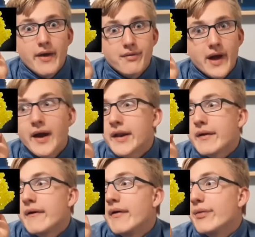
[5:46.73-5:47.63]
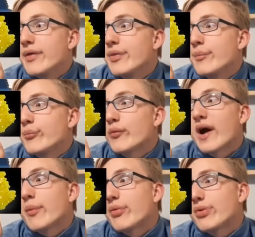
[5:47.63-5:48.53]
I'm gonna call this
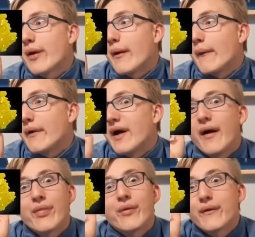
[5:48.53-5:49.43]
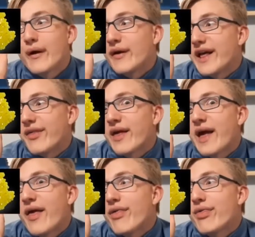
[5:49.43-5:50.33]
rhinestone, also known as
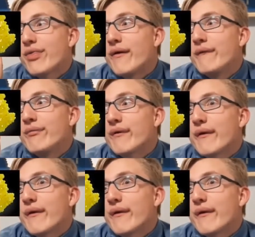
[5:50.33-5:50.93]
sulfur.